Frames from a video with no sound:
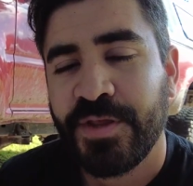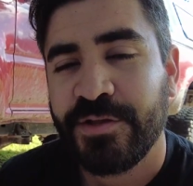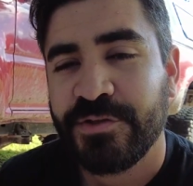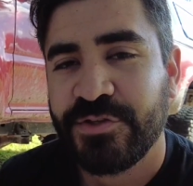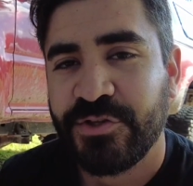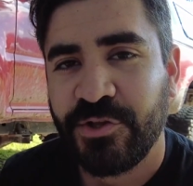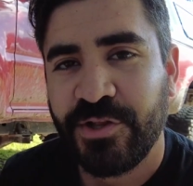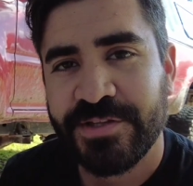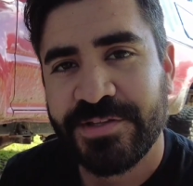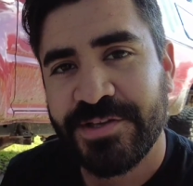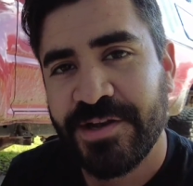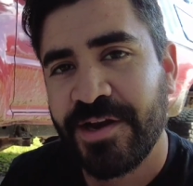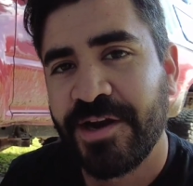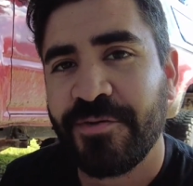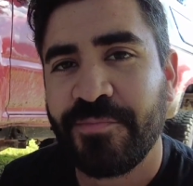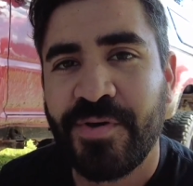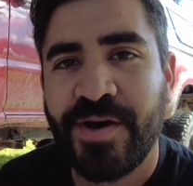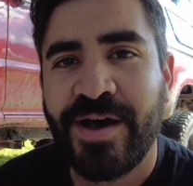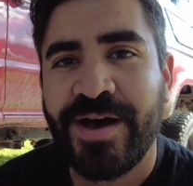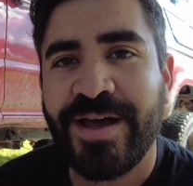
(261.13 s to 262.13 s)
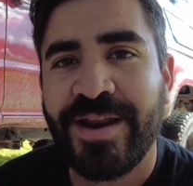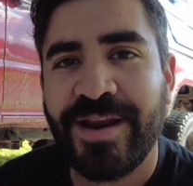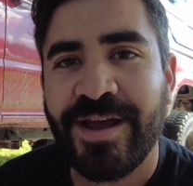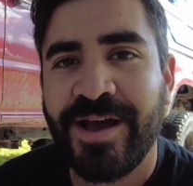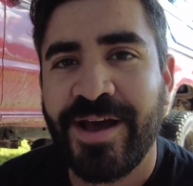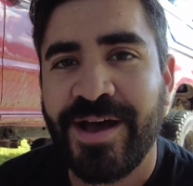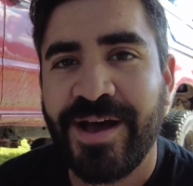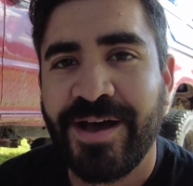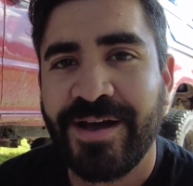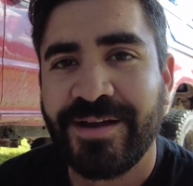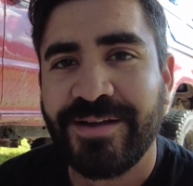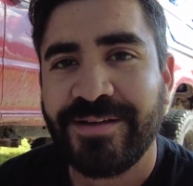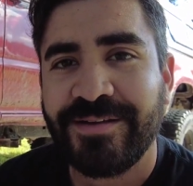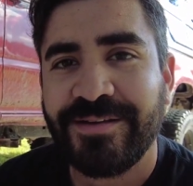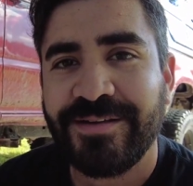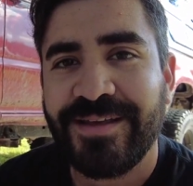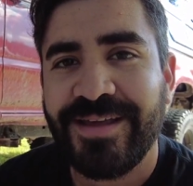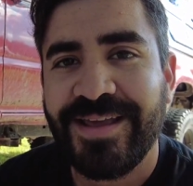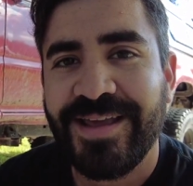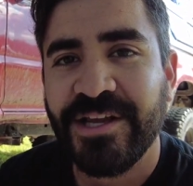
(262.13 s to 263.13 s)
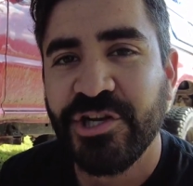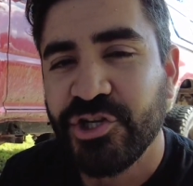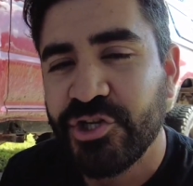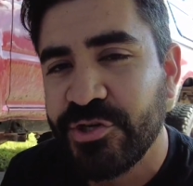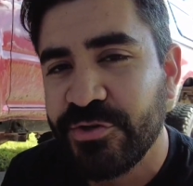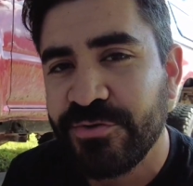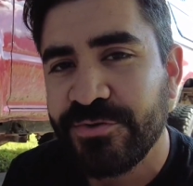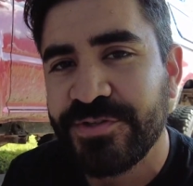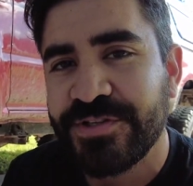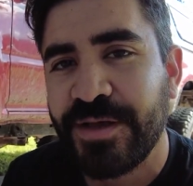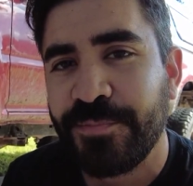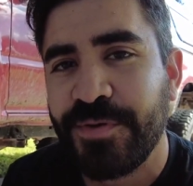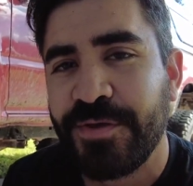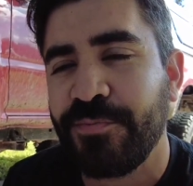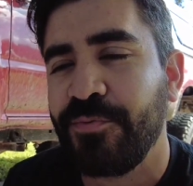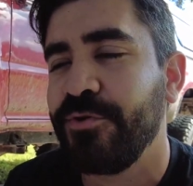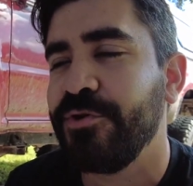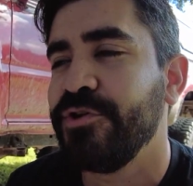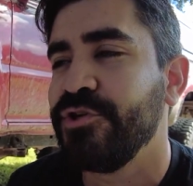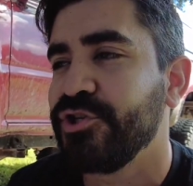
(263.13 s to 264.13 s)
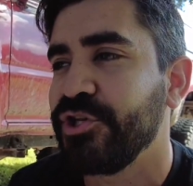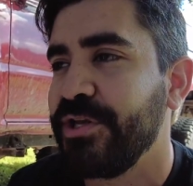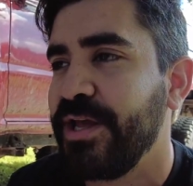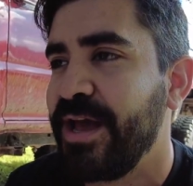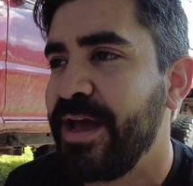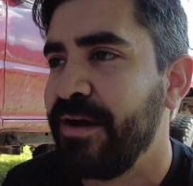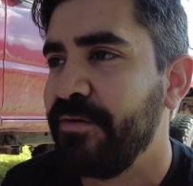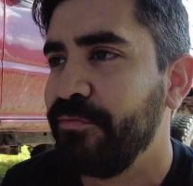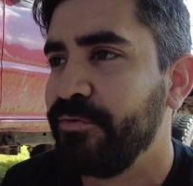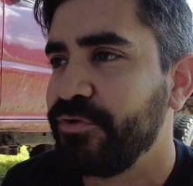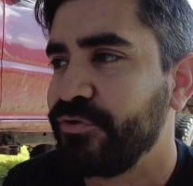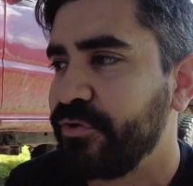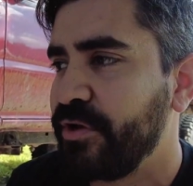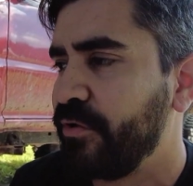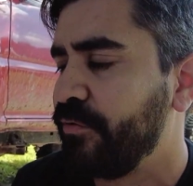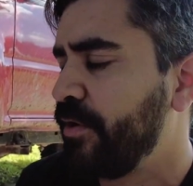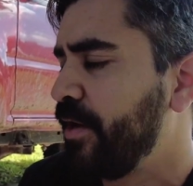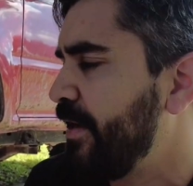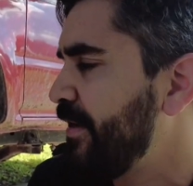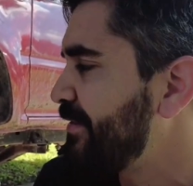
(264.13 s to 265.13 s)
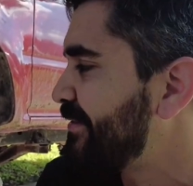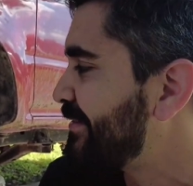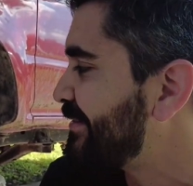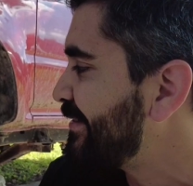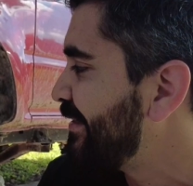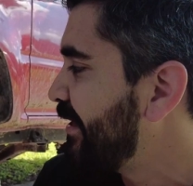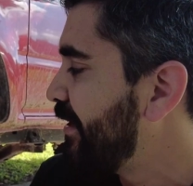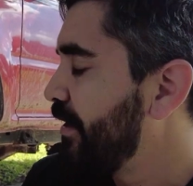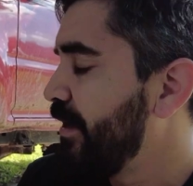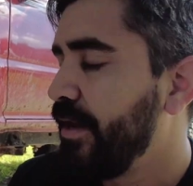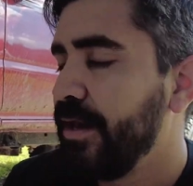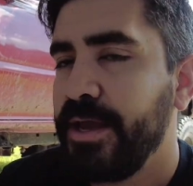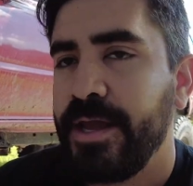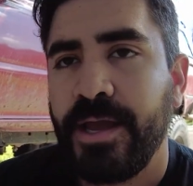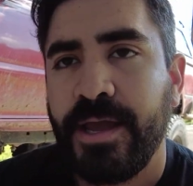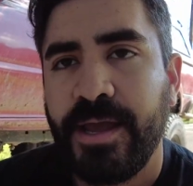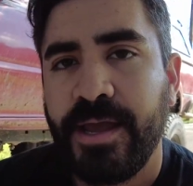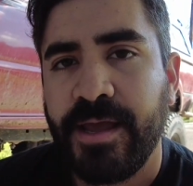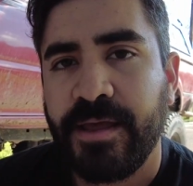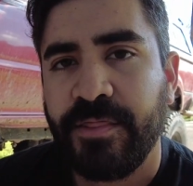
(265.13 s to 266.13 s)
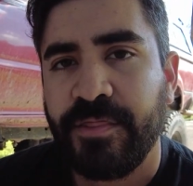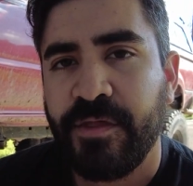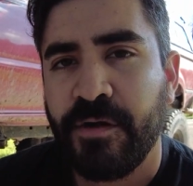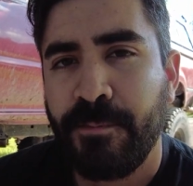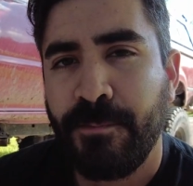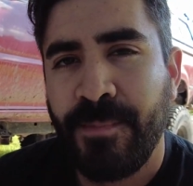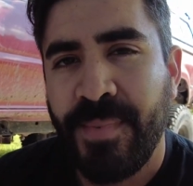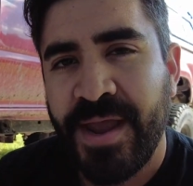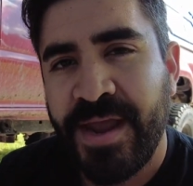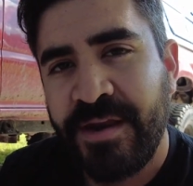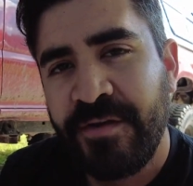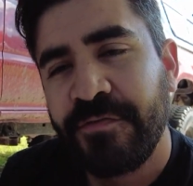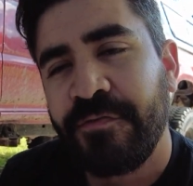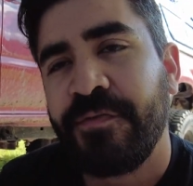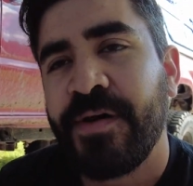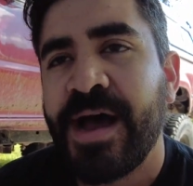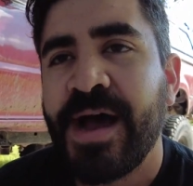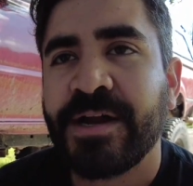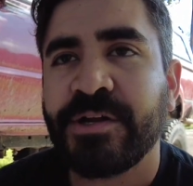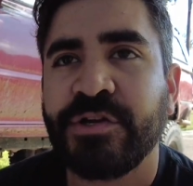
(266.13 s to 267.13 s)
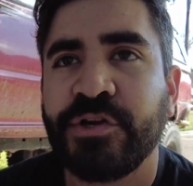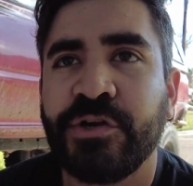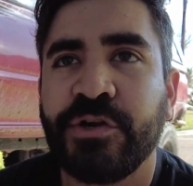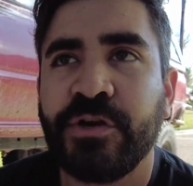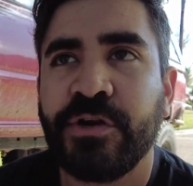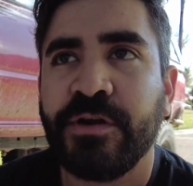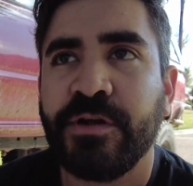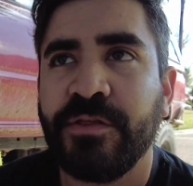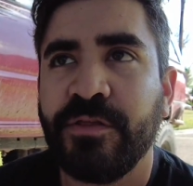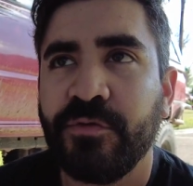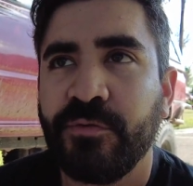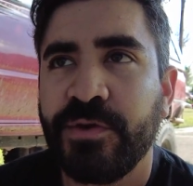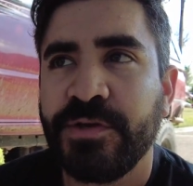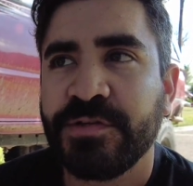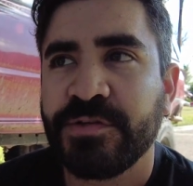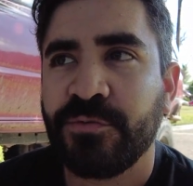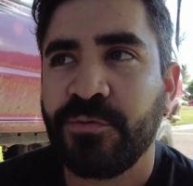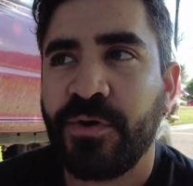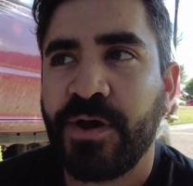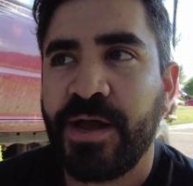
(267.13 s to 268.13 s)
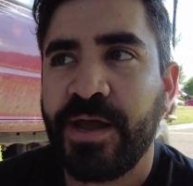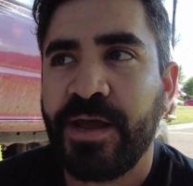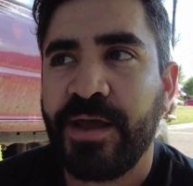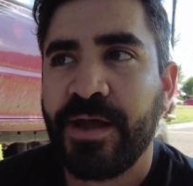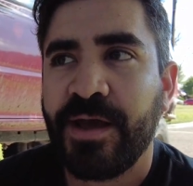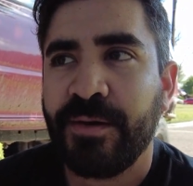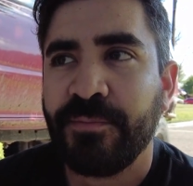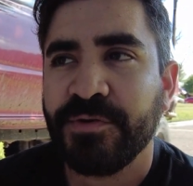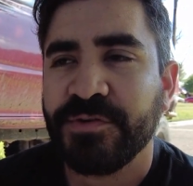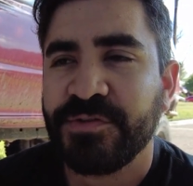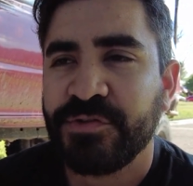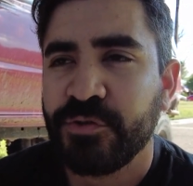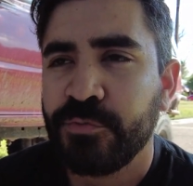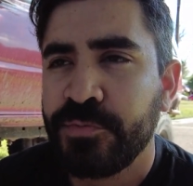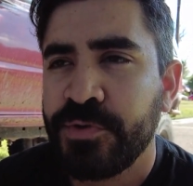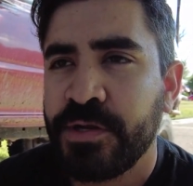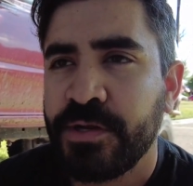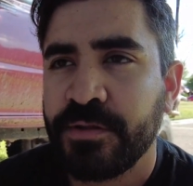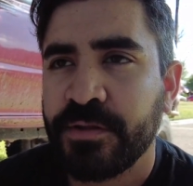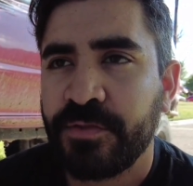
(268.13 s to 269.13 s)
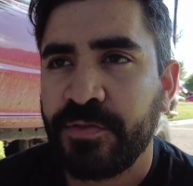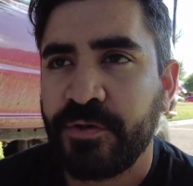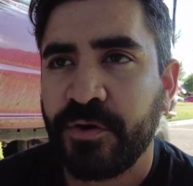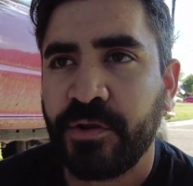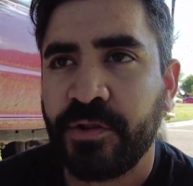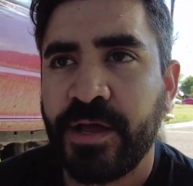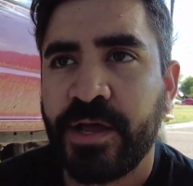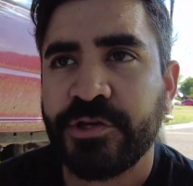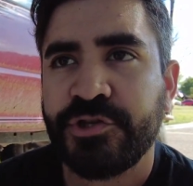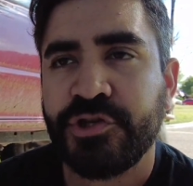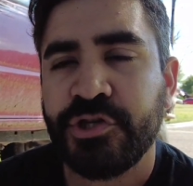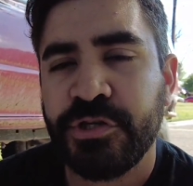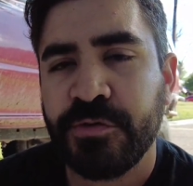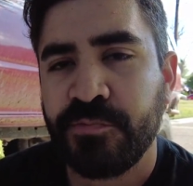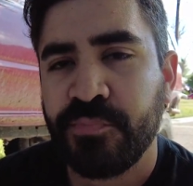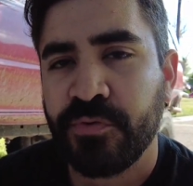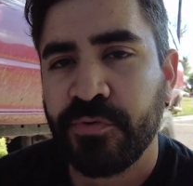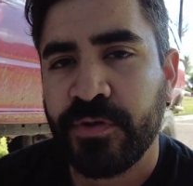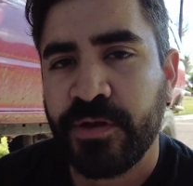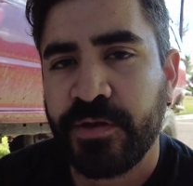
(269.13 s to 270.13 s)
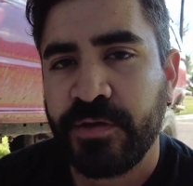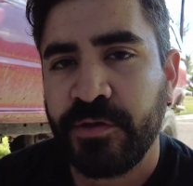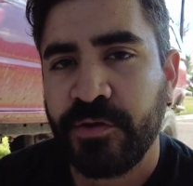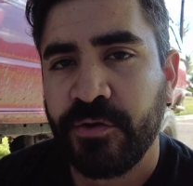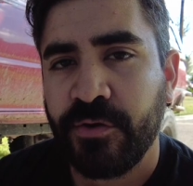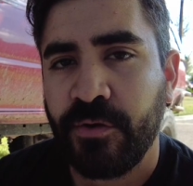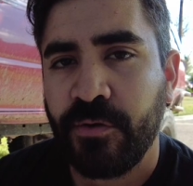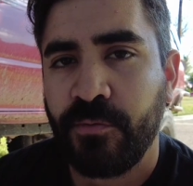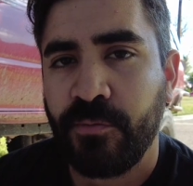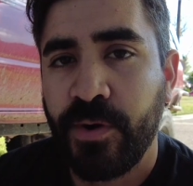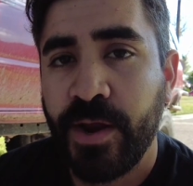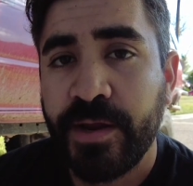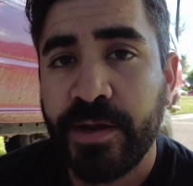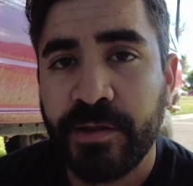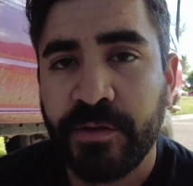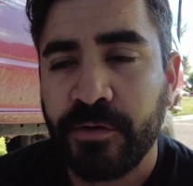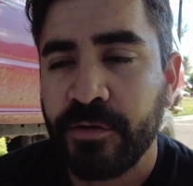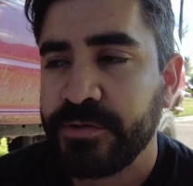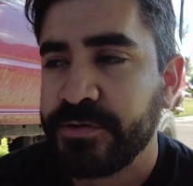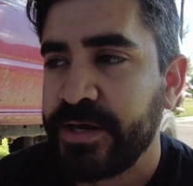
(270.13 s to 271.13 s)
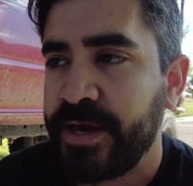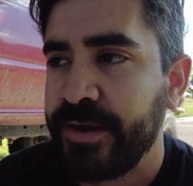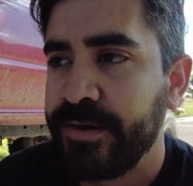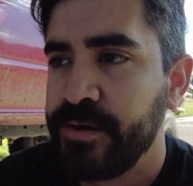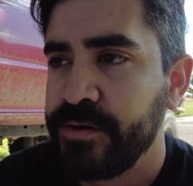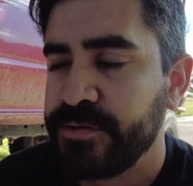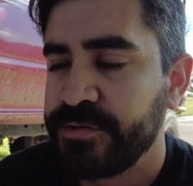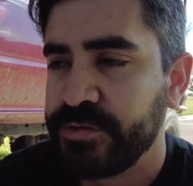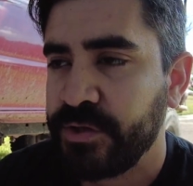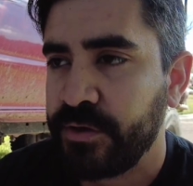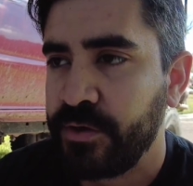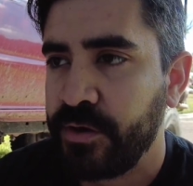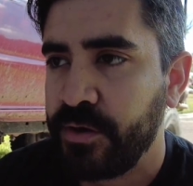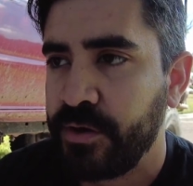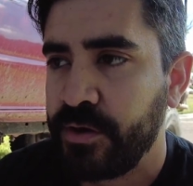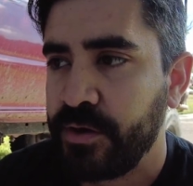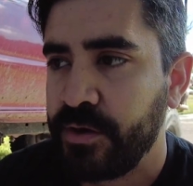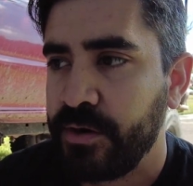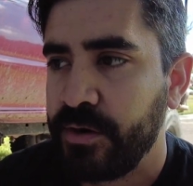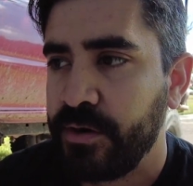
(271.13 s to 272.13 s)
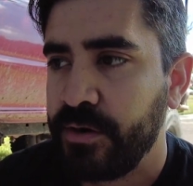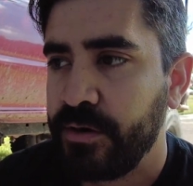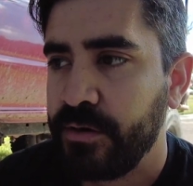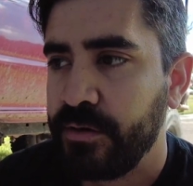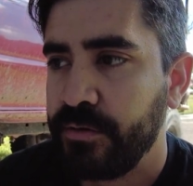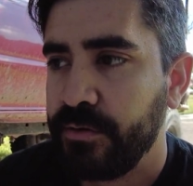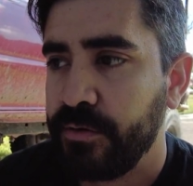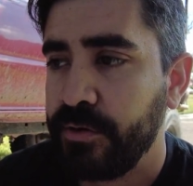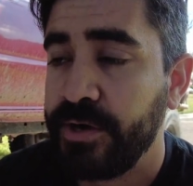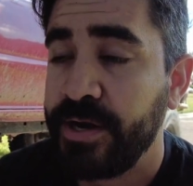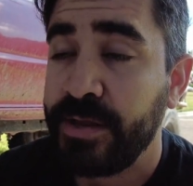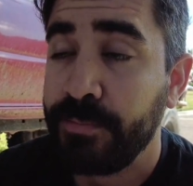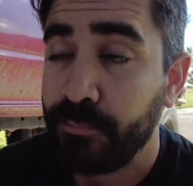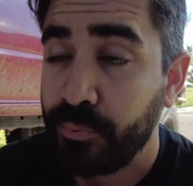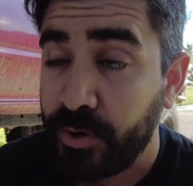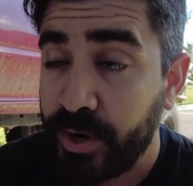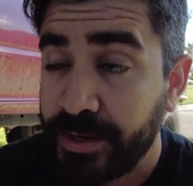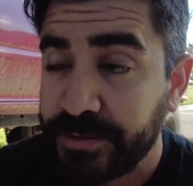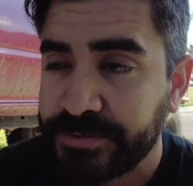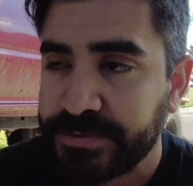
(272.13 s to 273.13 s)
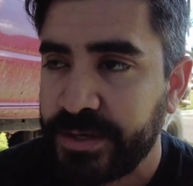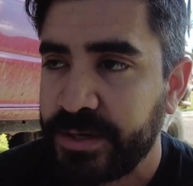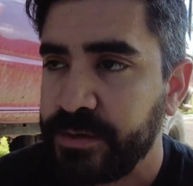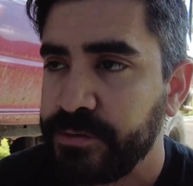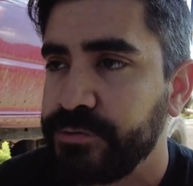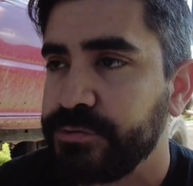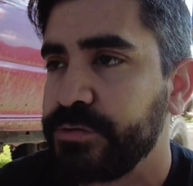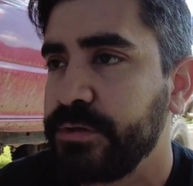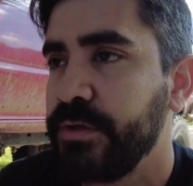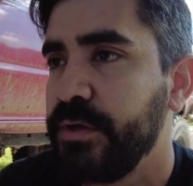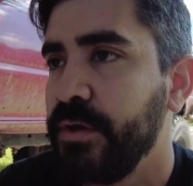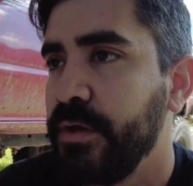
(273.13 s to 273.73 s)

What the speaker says: So let's talk about issues that people usually have with treadwrights. The main factor, the reason why I'm assuming that they're a lot cheaper than your regular tires or name brand tires,